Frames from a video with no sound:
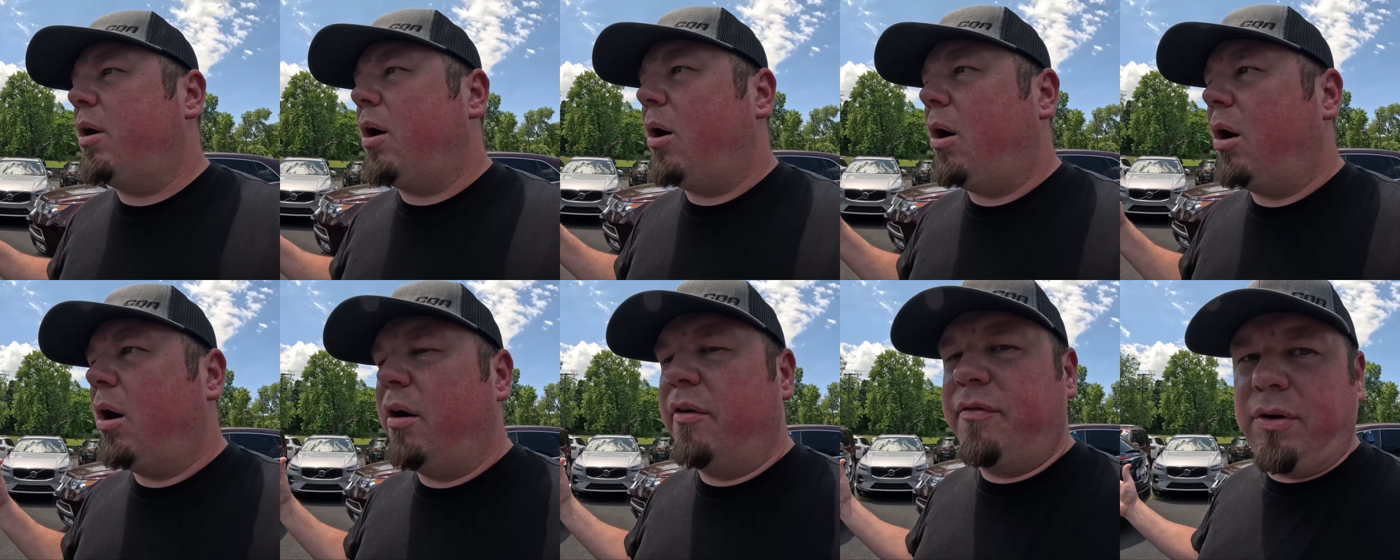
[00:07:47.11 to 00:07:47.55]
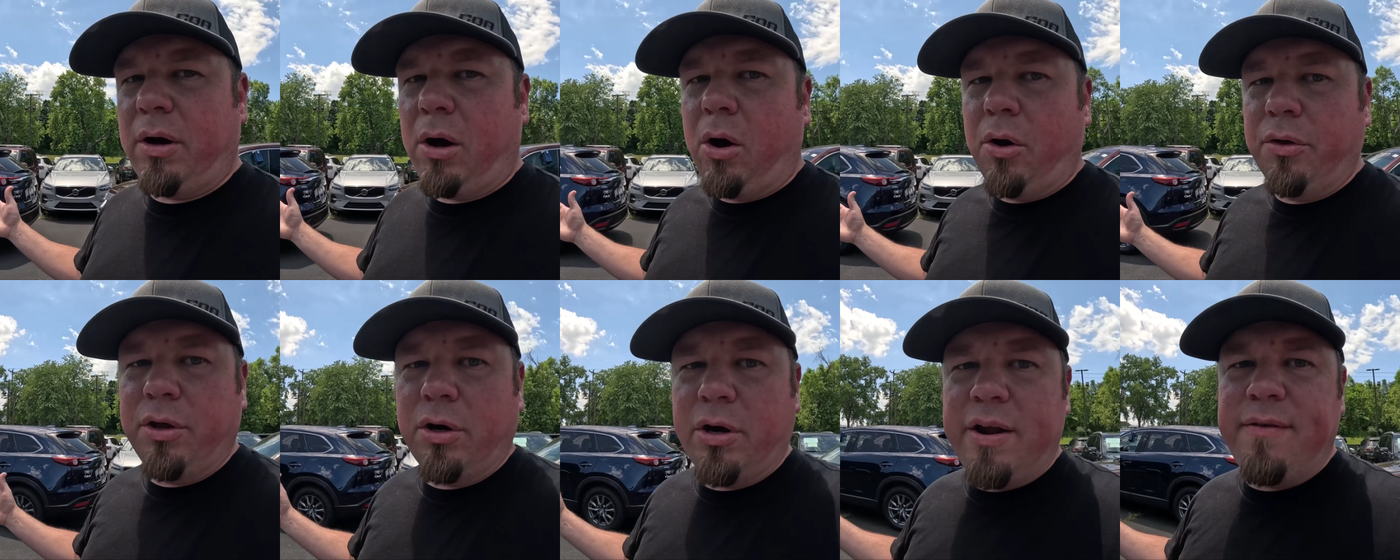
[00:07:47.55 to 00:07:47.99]
of
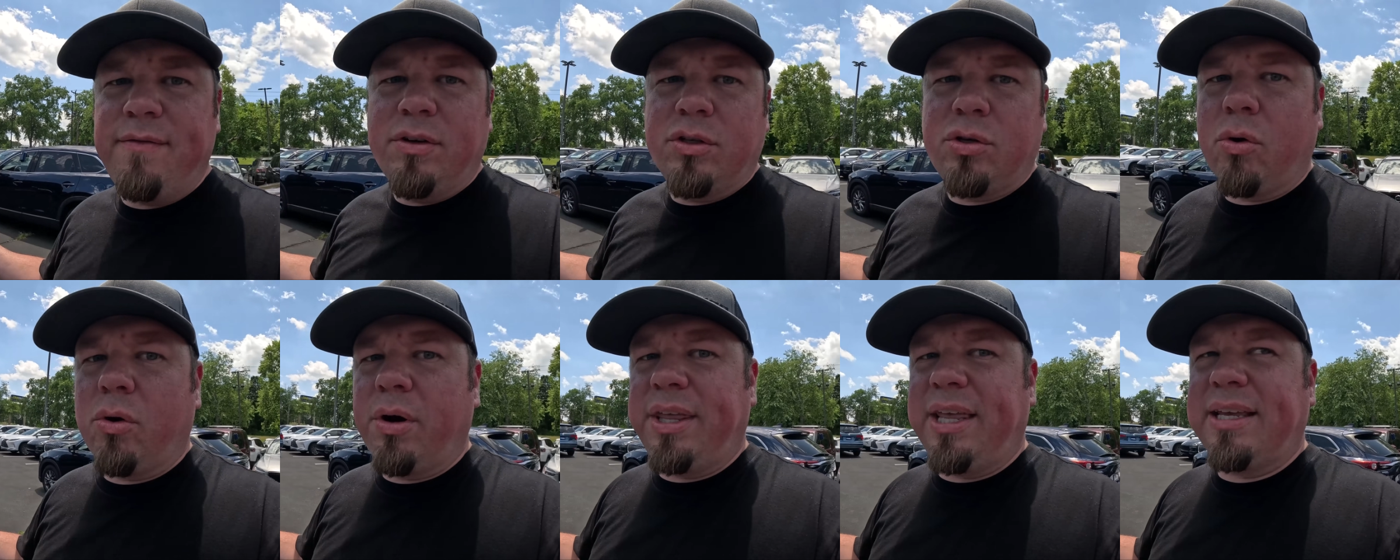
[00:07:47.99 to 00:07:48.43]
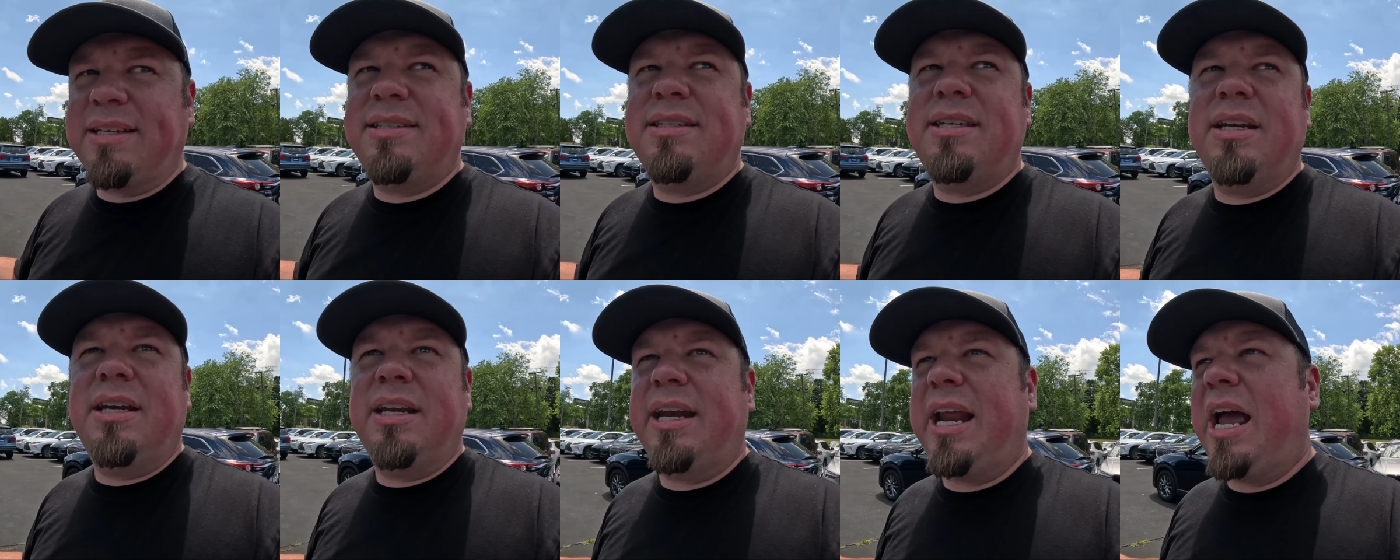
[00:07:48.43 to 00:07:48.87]
all their inventory that's
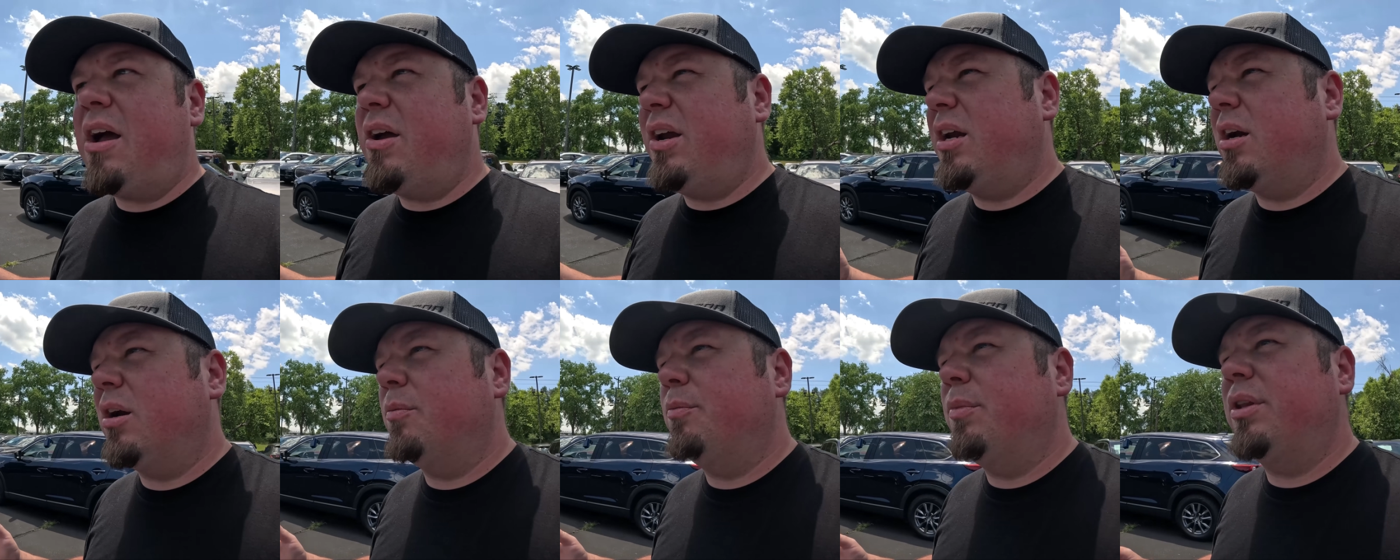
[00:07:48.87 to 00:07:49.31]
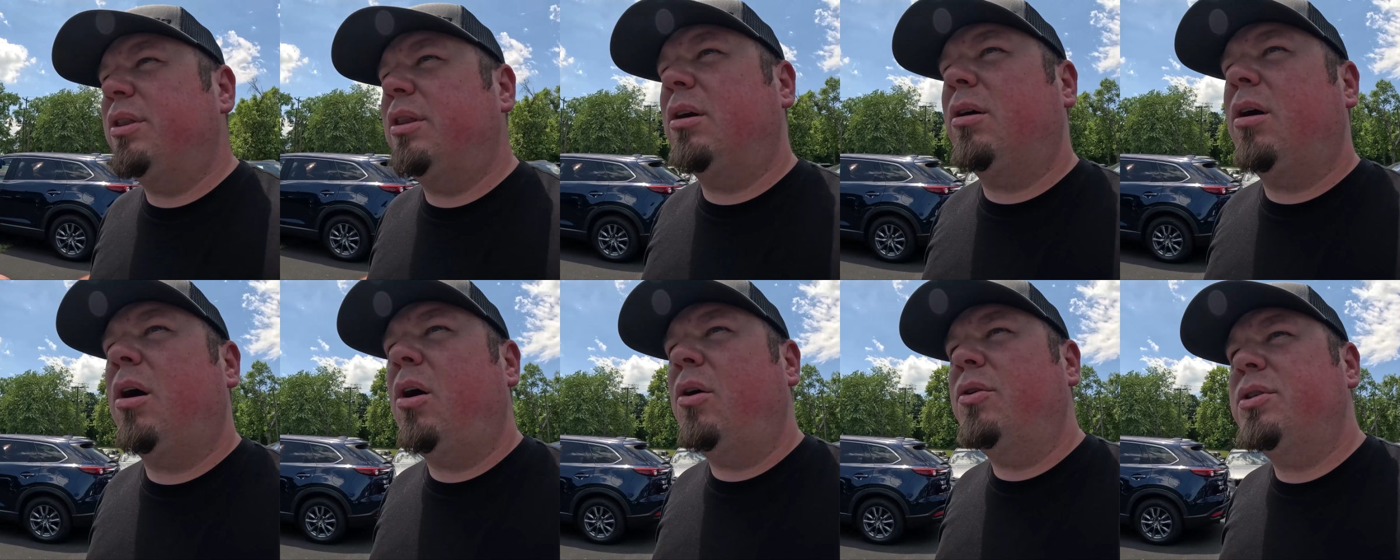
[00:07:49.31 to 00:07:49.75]
sitting out here, but
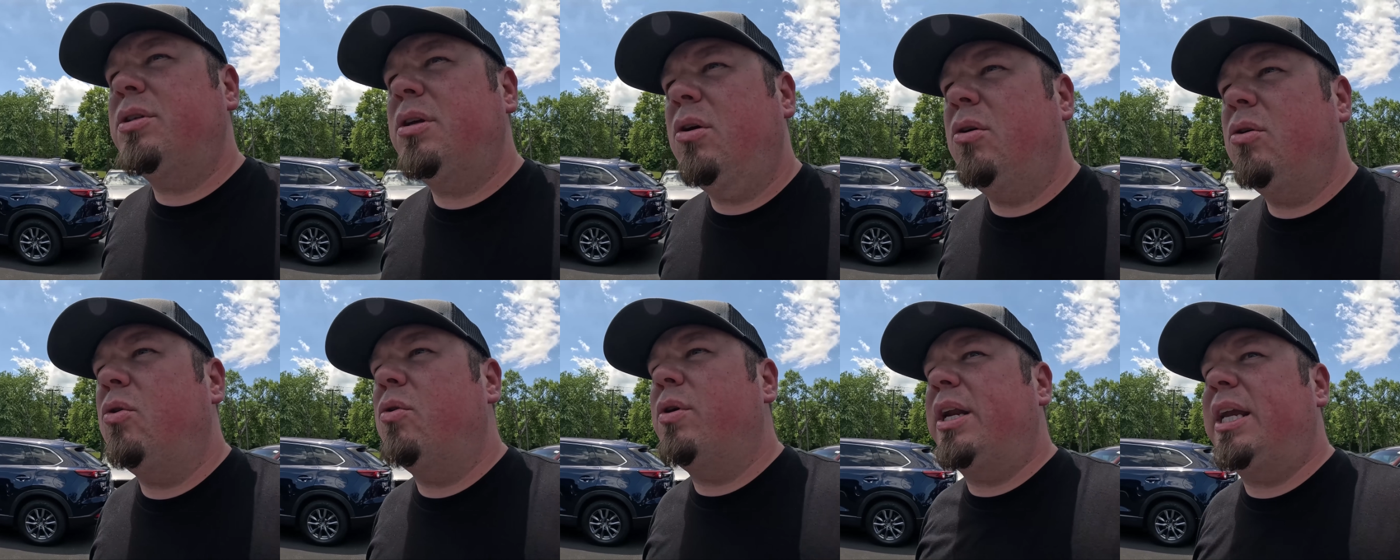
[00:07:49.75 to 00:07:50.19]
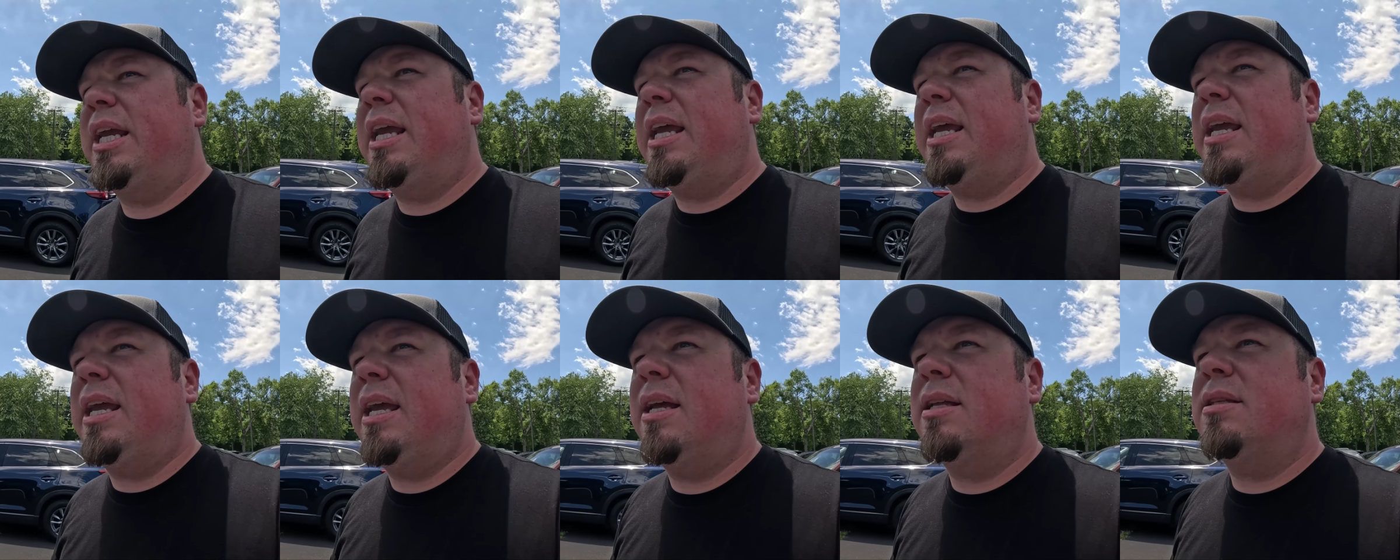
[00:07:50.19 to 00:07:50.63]
they're also going to
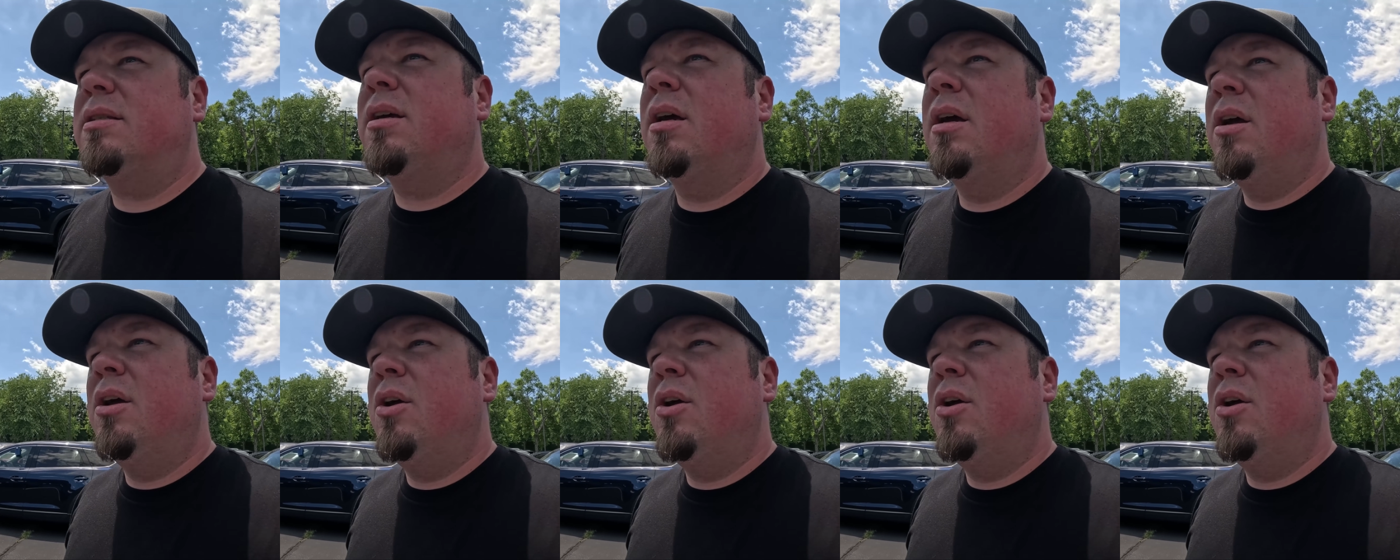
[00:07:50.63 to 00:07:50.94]
get hit